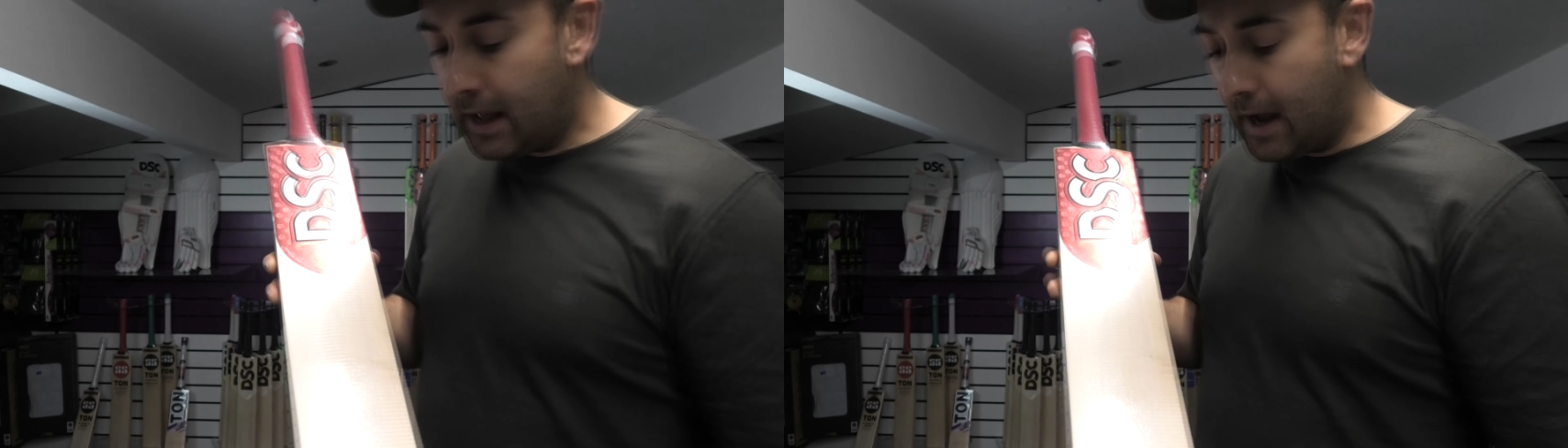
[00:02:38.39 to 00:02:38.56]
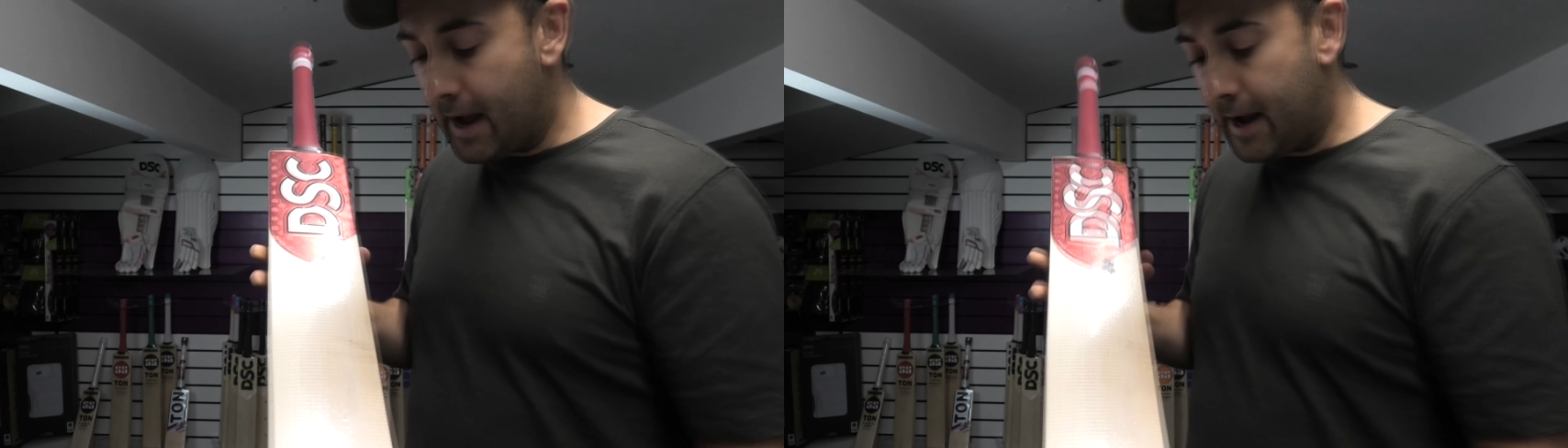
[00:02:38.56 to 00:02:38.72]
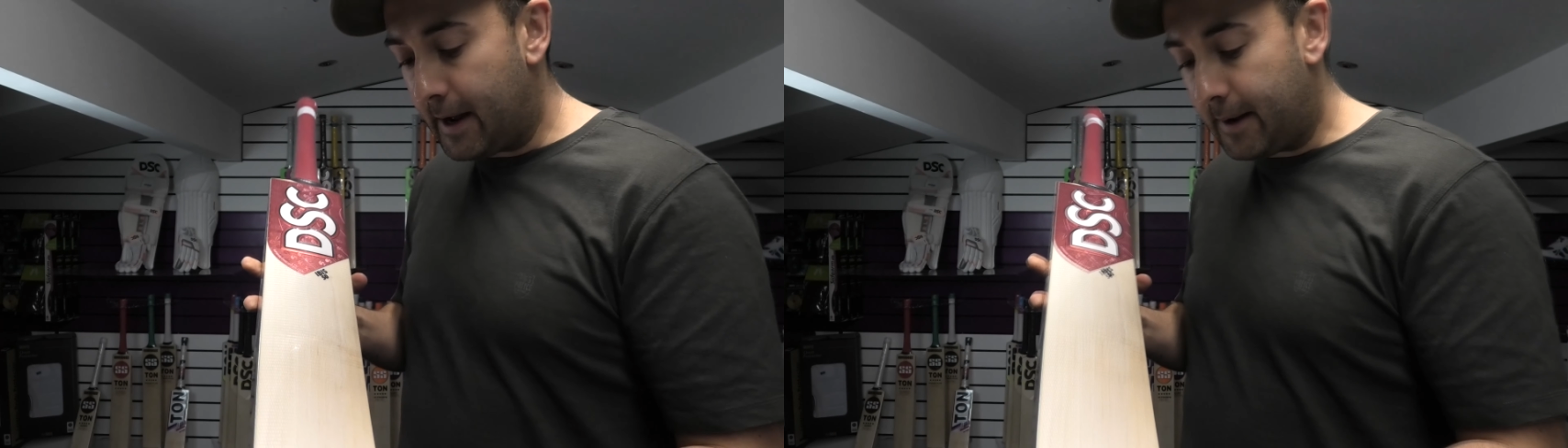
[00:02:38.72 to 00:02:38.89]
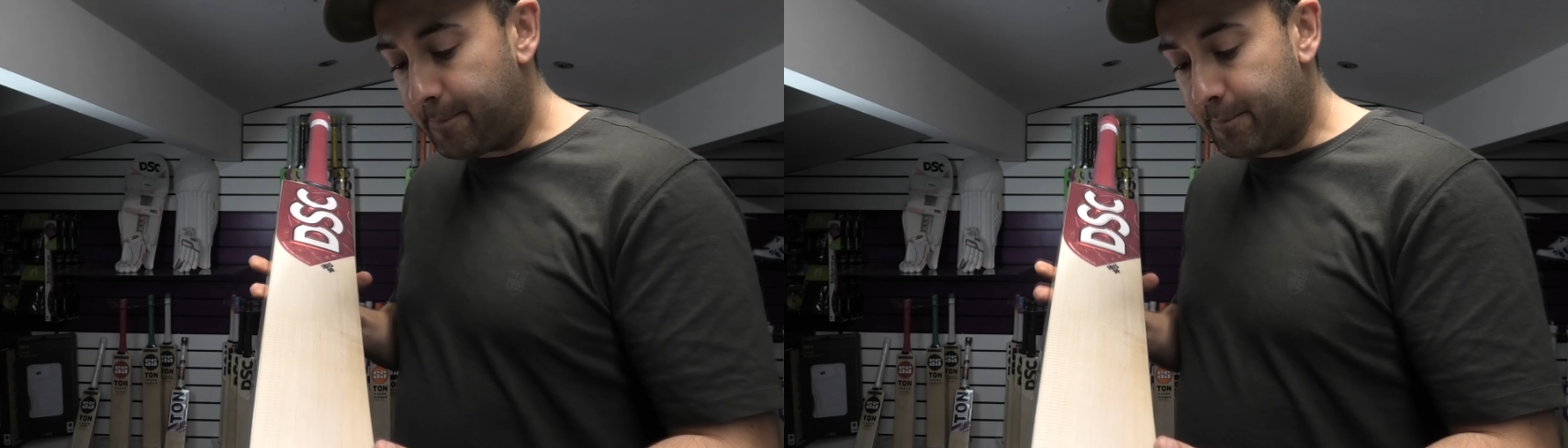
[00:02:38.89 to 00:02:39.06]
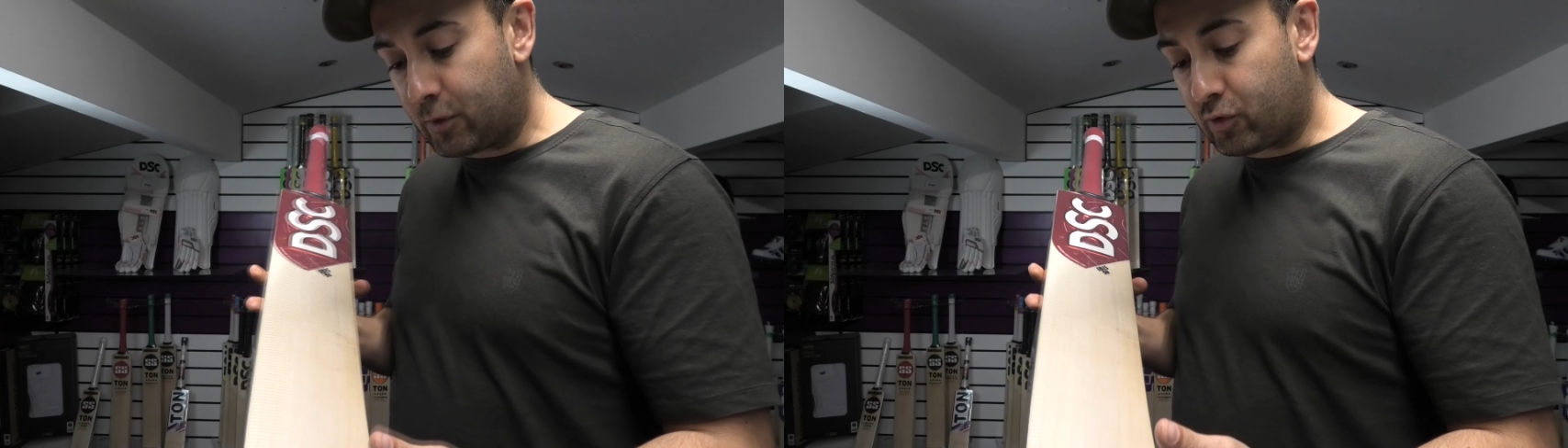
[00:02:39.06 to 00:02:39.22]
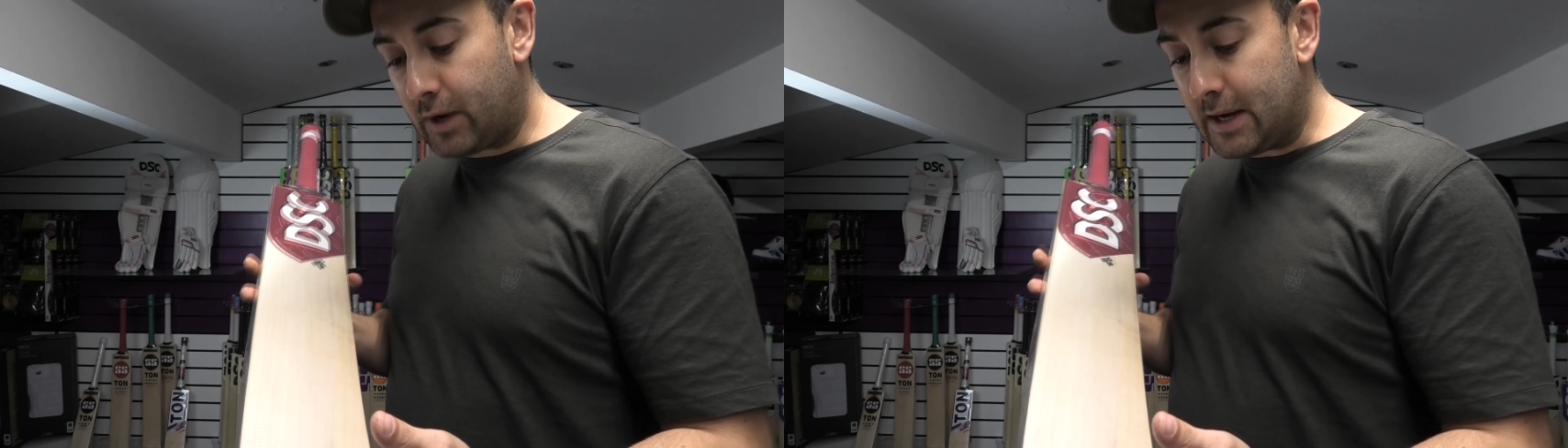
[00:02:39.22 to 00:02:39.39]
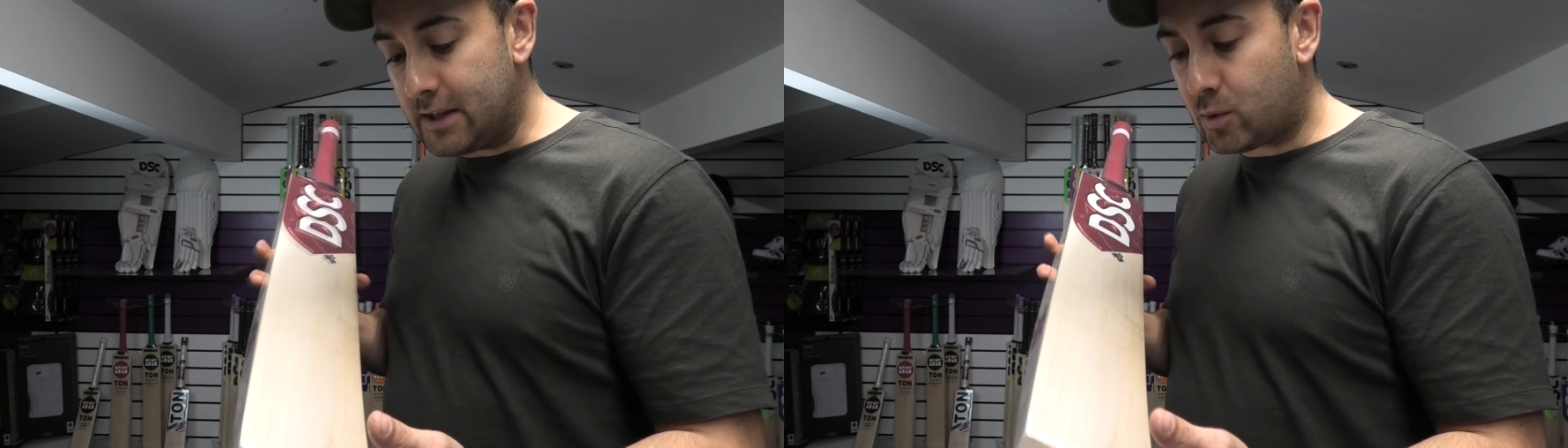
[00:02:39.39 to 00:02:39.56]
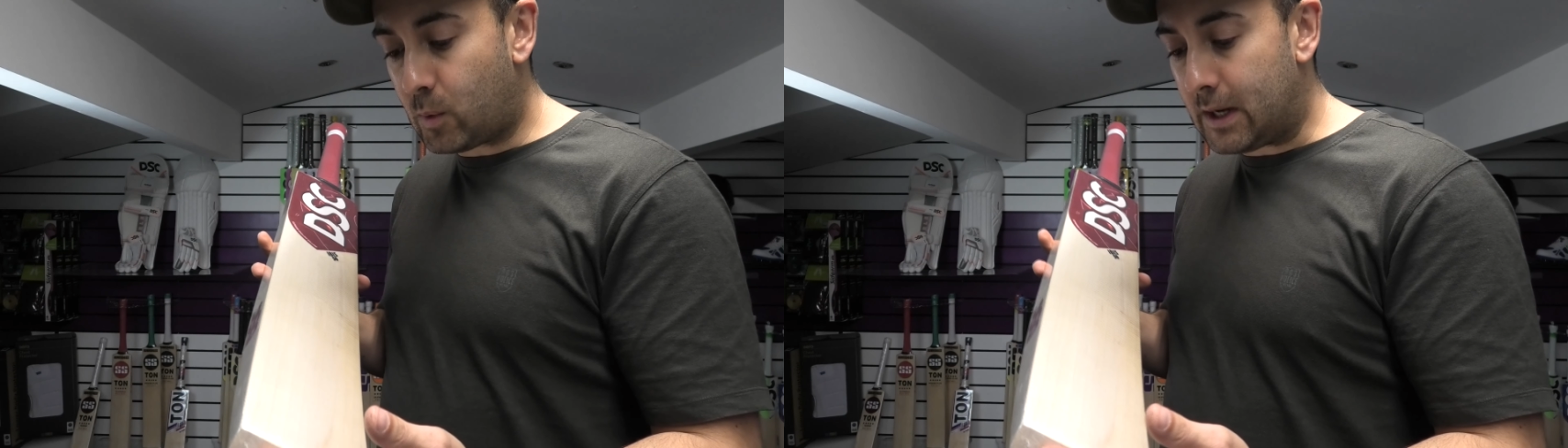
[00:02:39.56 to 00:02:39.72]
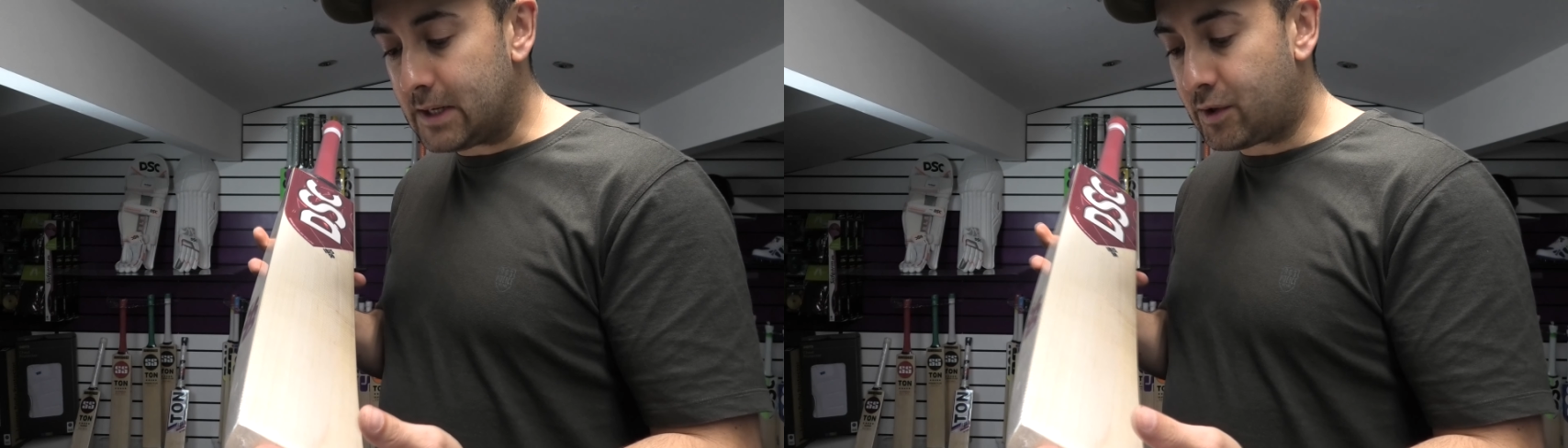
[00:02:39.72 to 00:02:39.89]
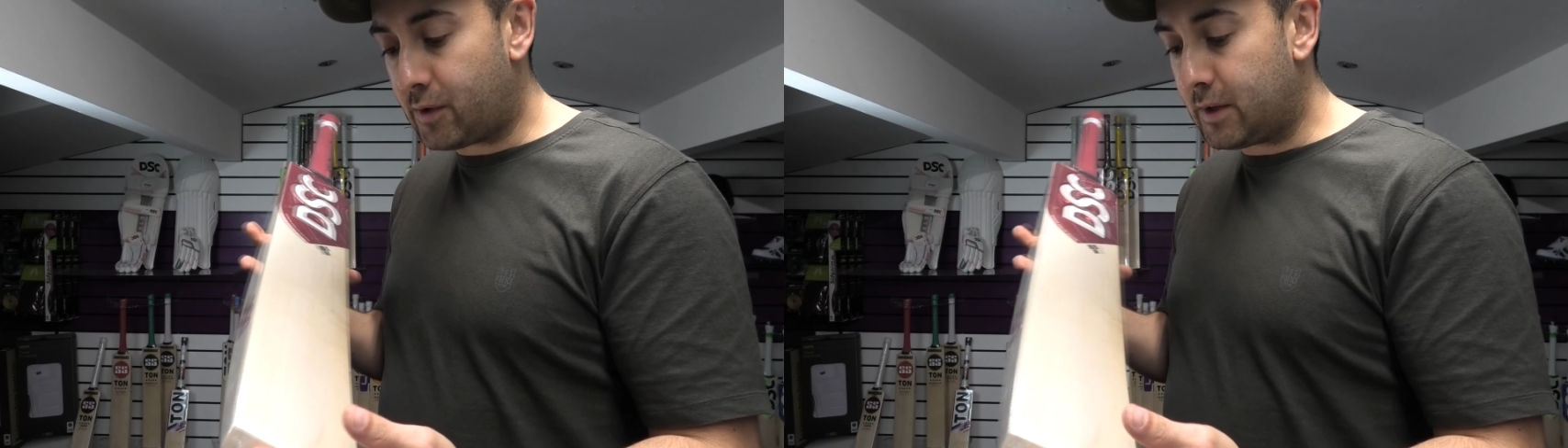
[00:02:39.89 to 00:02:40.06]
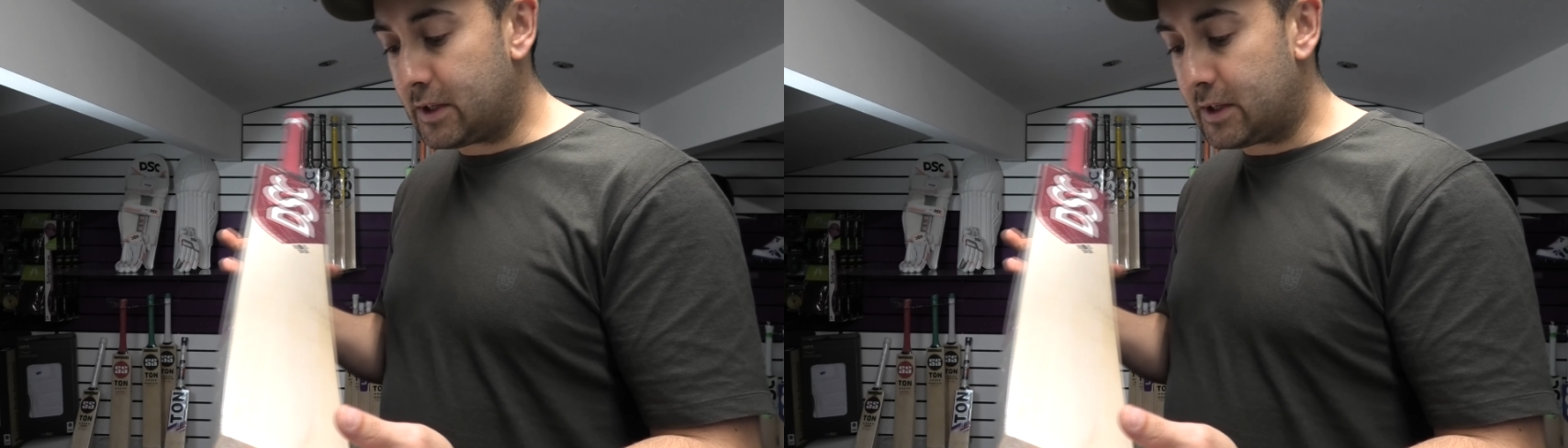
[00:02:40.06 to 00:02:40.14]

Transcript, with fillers: Um, grains wise on